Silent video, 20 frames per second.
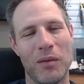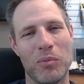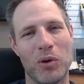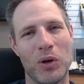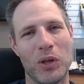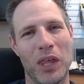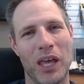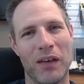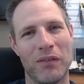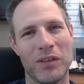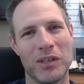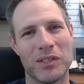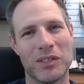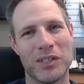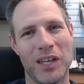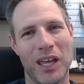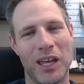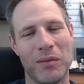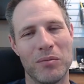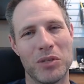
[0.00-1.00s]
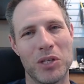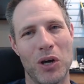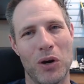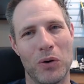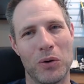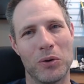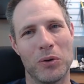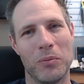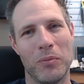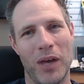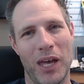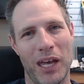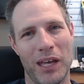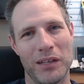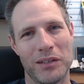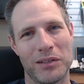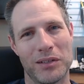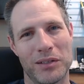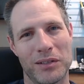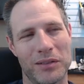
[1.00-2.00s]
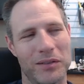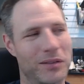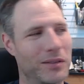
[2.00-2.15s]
both have the same total mass.